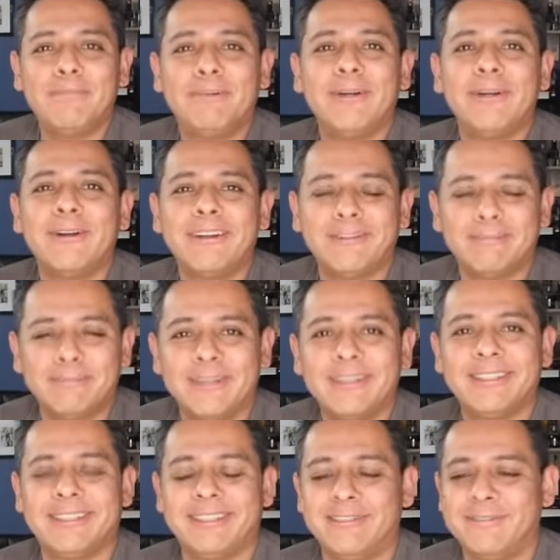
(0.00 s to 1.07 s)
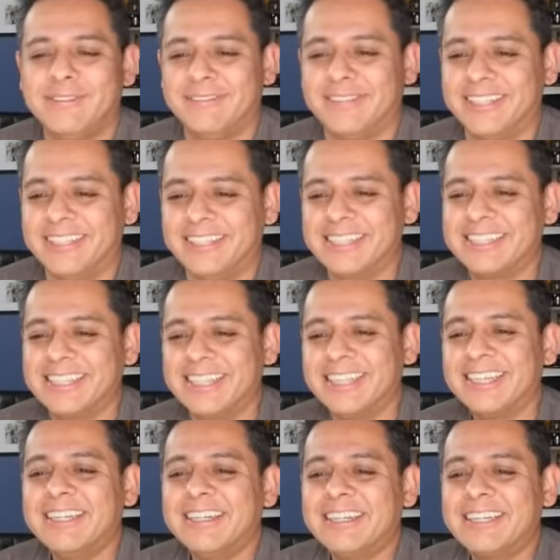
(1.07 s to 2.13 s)
pre-ordered both of the Rivians
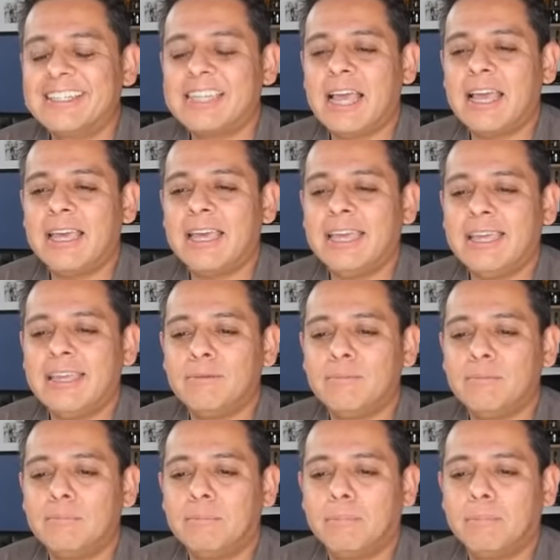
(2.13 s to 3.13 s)
because I